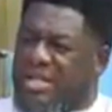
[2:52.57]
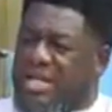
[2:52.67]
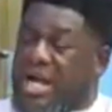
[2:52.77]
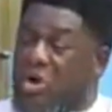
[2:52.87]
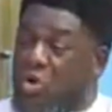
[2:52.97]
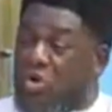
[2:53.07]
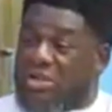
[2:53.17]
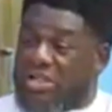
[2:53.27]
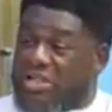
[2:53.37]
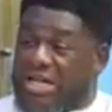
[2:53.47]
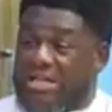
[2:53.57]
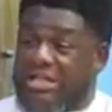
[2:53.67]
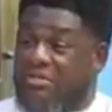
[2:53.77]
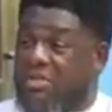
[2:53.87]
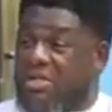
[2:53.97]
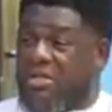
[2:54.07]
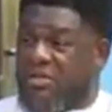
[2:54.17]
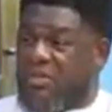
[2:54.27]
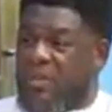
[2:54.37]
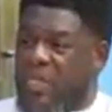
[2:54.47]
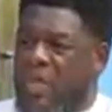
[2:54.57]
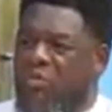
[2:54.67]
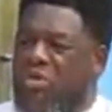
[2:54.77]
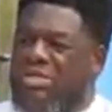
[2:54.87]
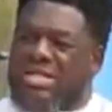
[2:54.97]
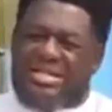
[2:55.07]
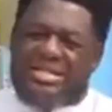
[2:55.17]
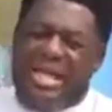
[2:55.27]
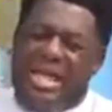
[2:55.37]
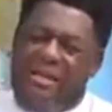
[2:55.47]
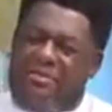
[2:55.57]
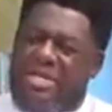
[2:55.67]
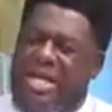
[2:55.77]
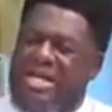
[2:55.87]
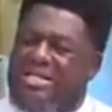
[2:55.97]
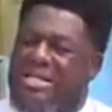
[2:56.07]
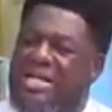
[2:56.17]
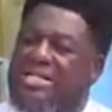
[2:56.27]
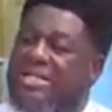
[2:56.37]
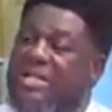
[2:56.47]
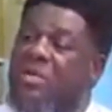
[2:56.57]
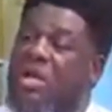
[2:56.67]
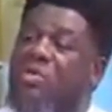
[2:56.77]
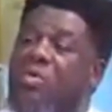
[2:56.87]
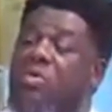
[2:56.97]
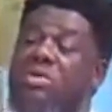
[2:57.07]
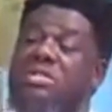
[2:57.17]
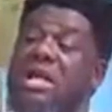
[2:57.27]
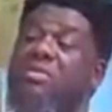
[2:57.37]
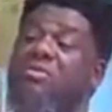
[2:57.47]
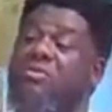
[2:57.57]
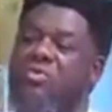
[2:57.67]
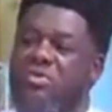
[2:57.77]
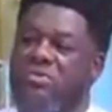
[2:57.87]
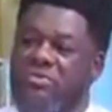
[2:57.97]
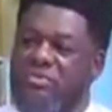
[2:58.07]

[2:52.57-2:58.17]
Day a court discharging me. Was the same day I saw in Shatta Wale wo xylophone.